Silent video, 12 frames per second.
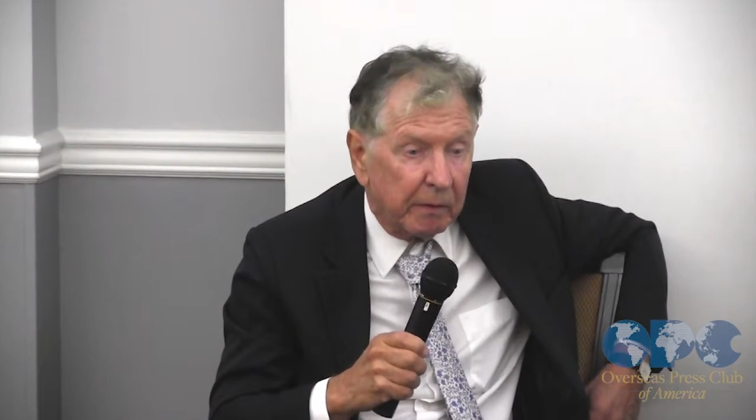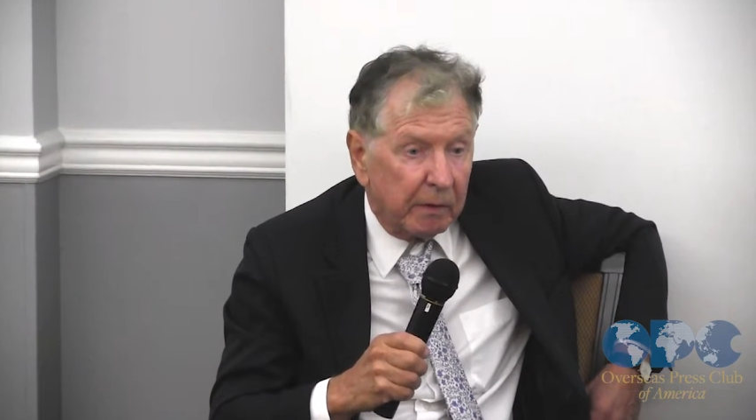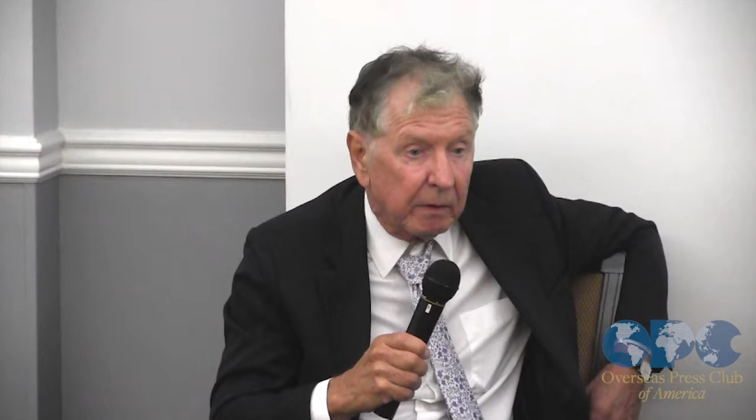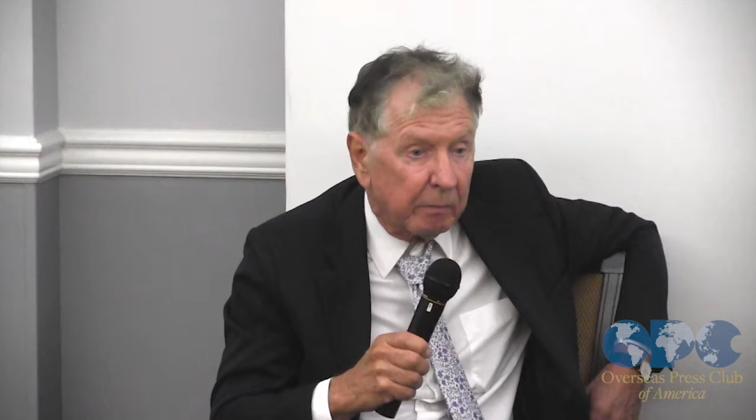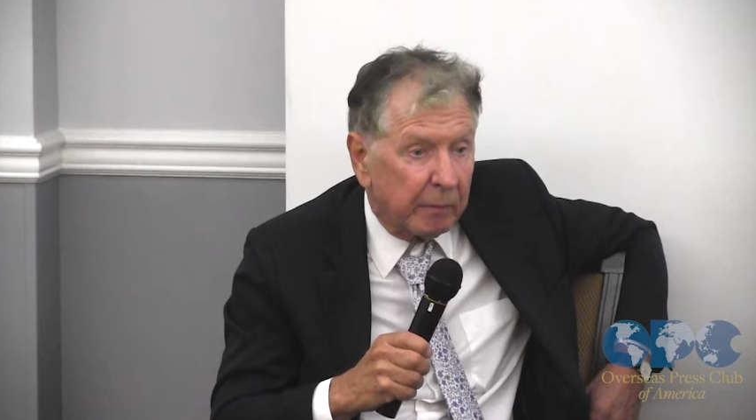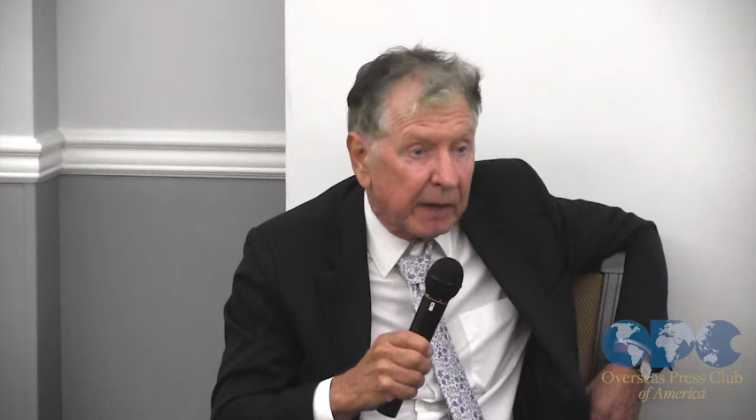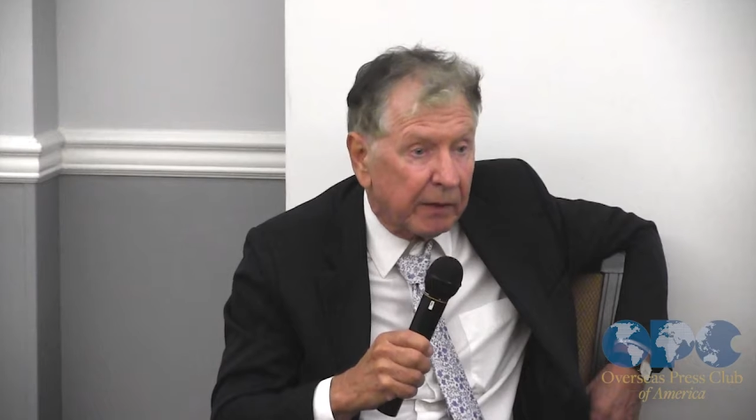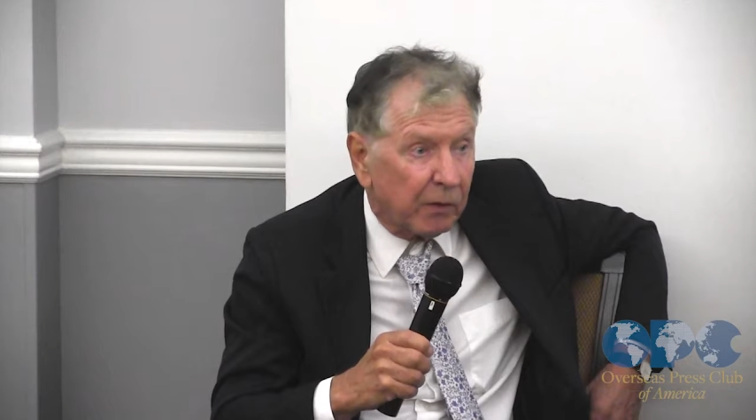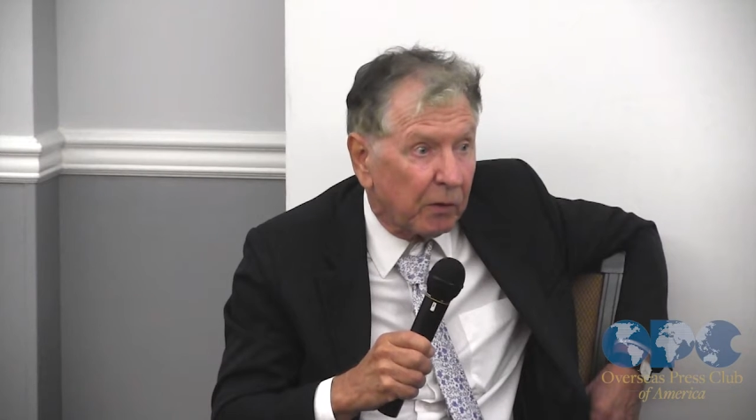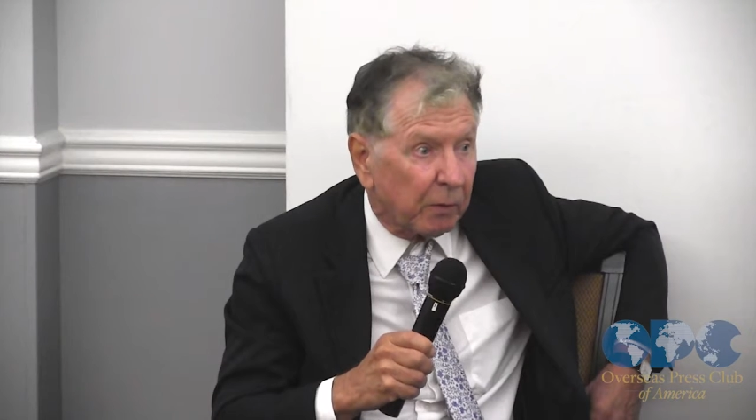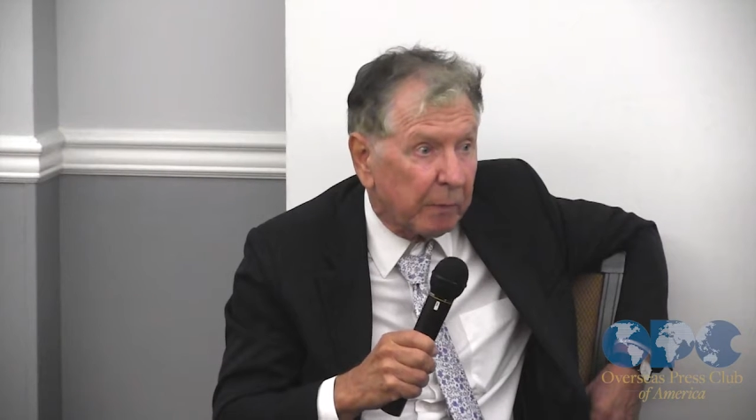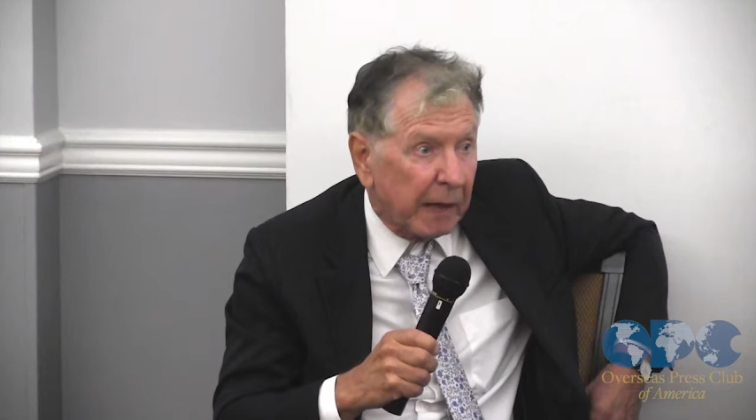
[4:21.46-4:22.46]
the
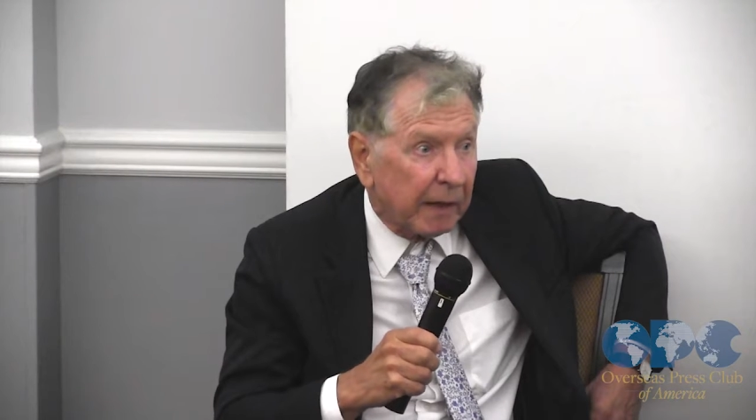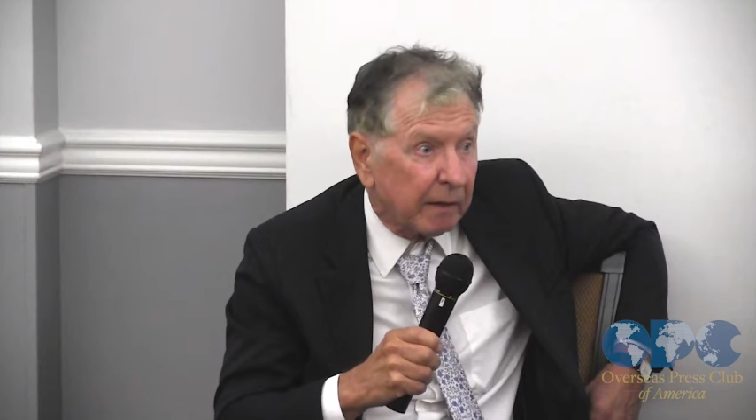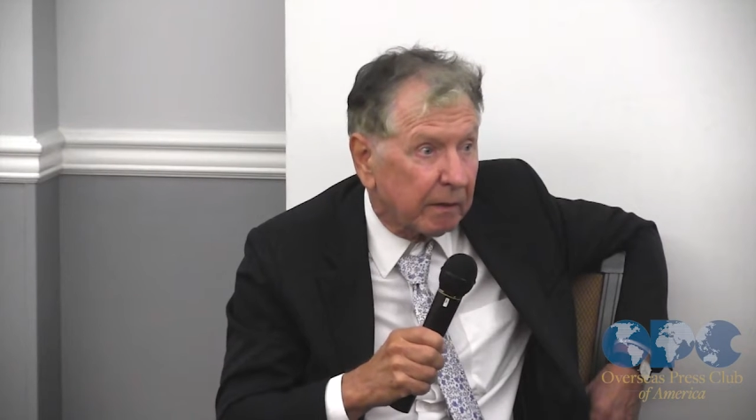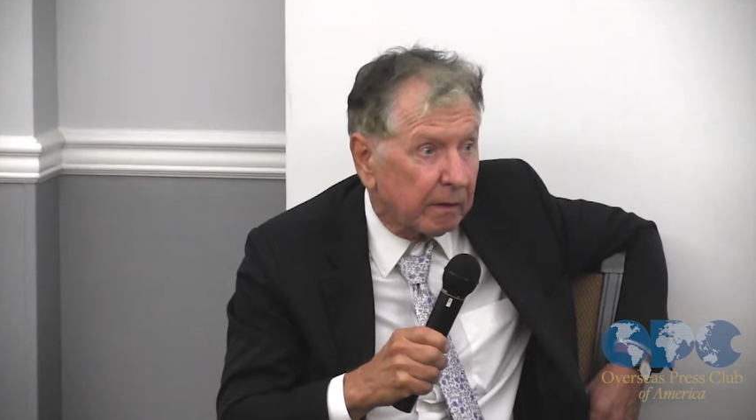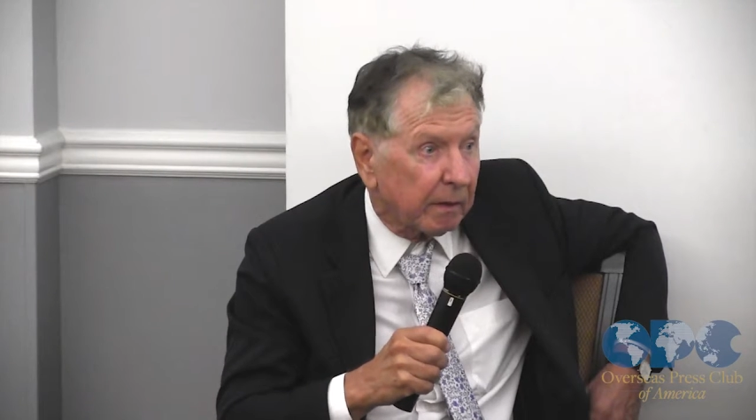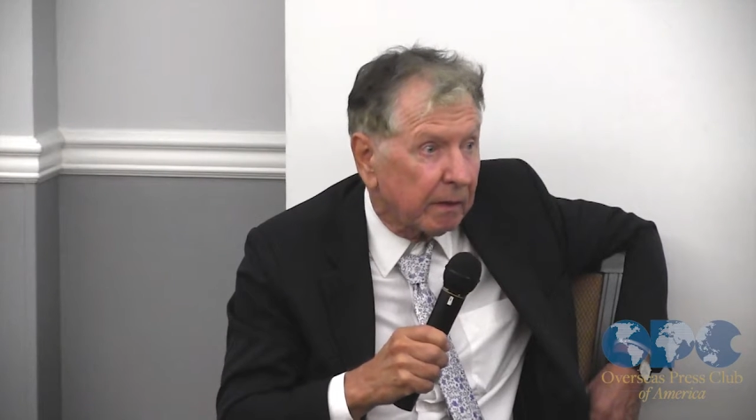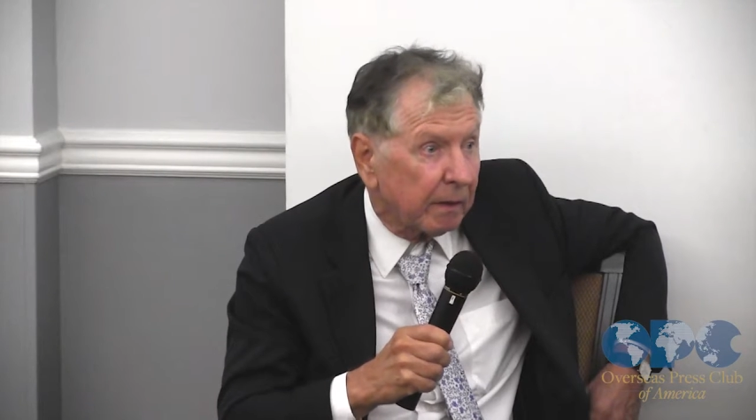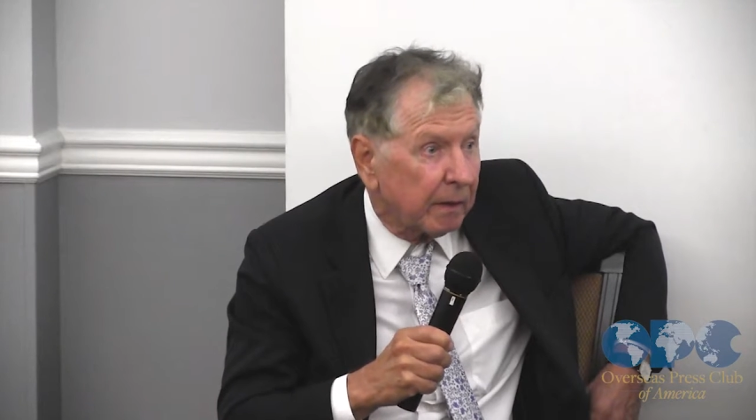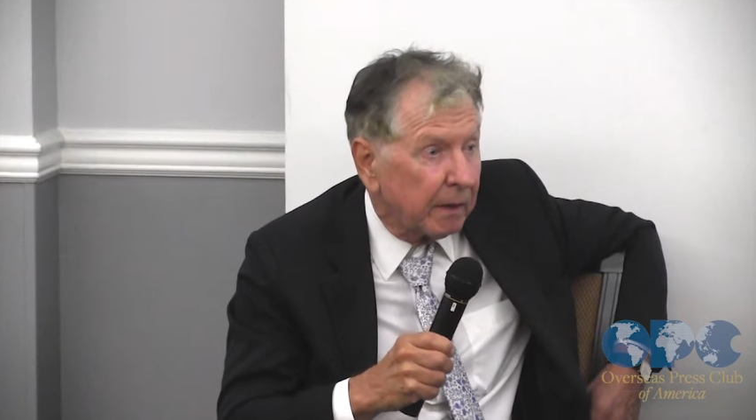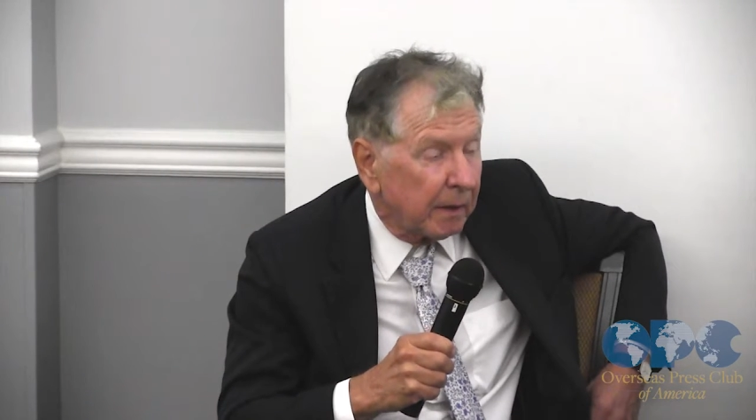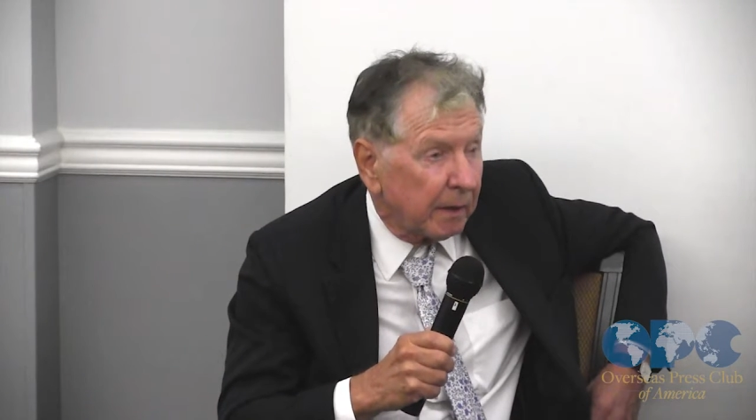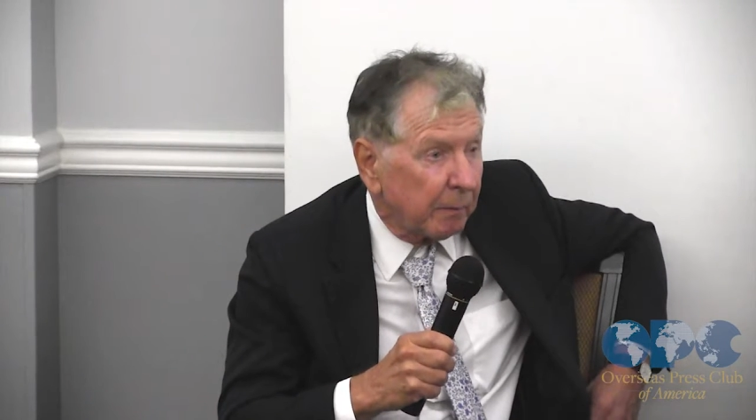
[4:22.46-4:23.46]
Bangkok bank
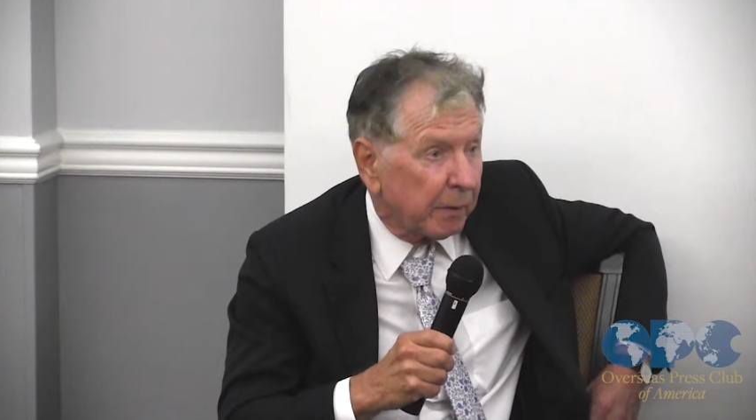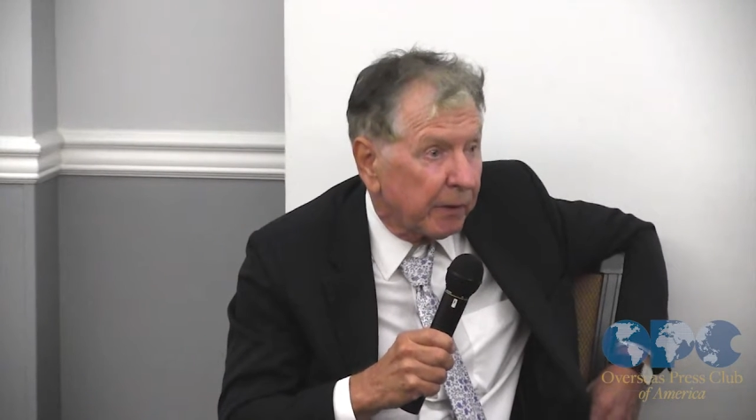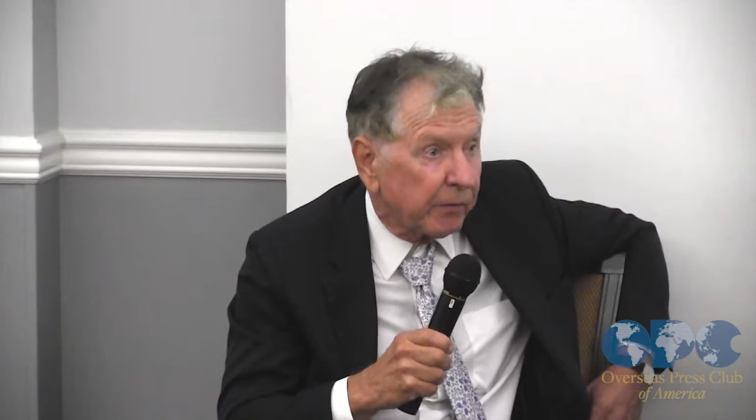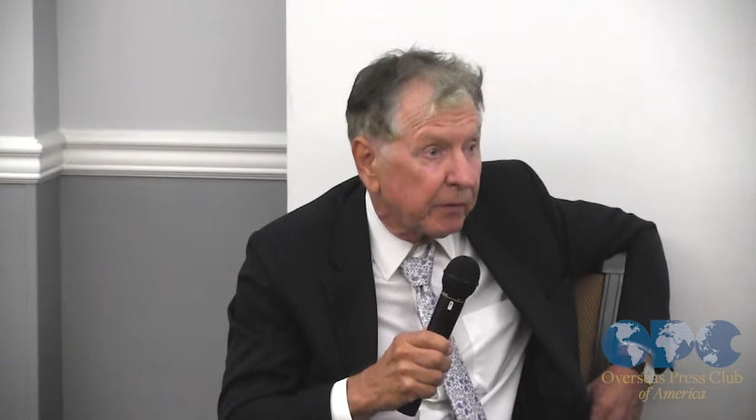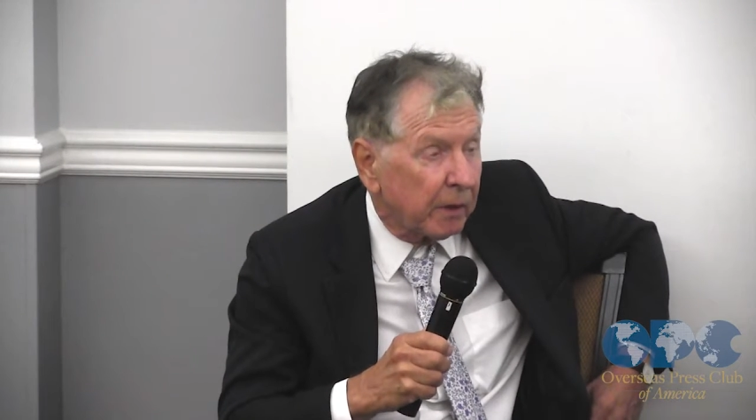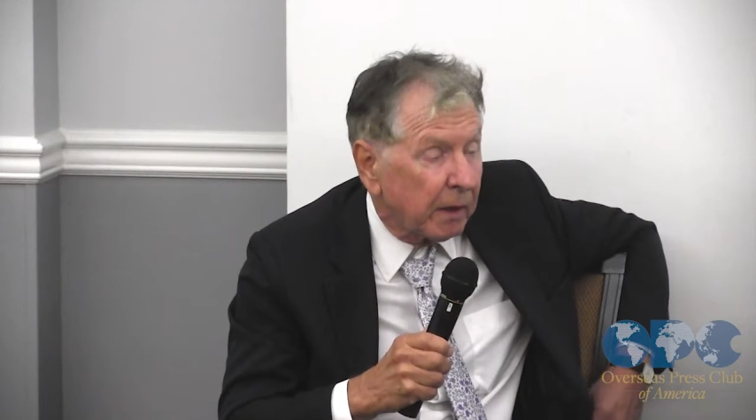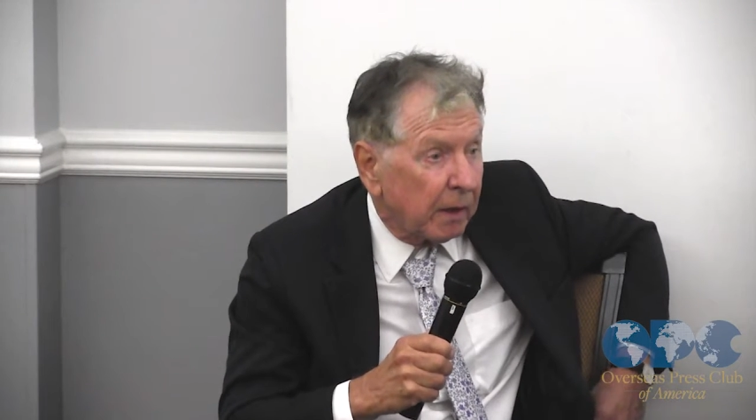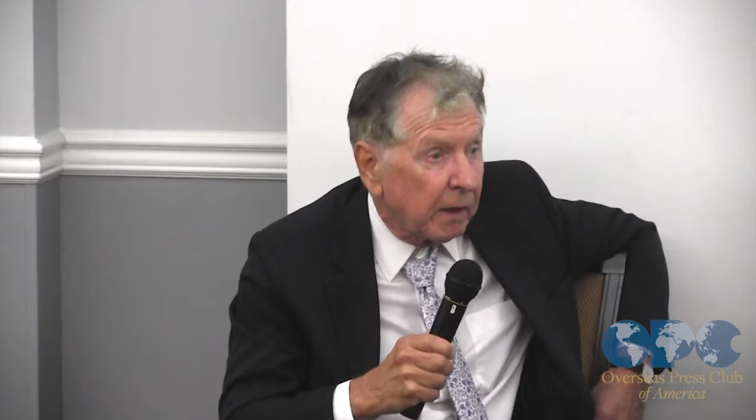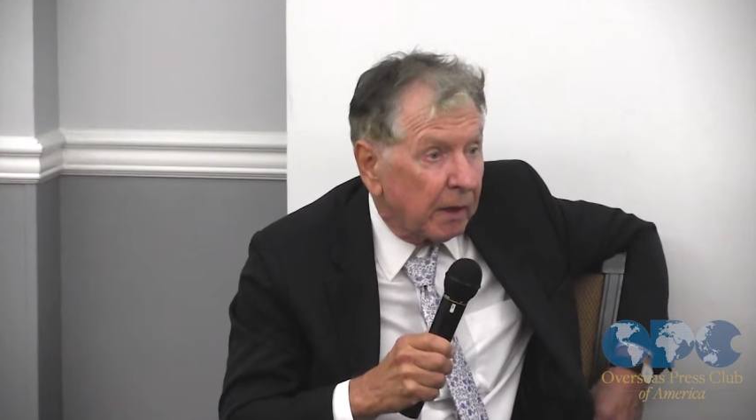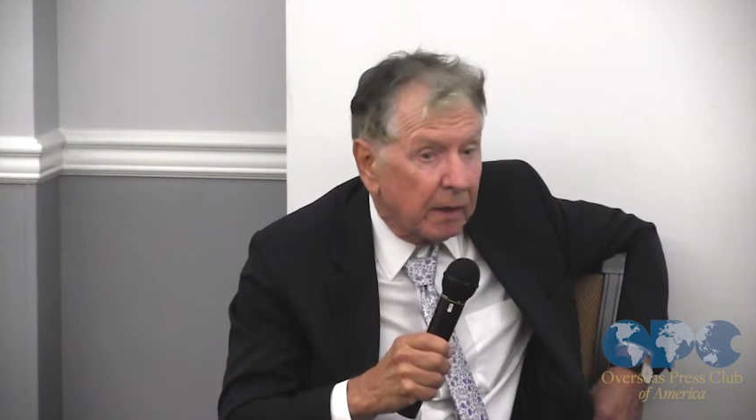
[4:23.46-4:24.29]
person.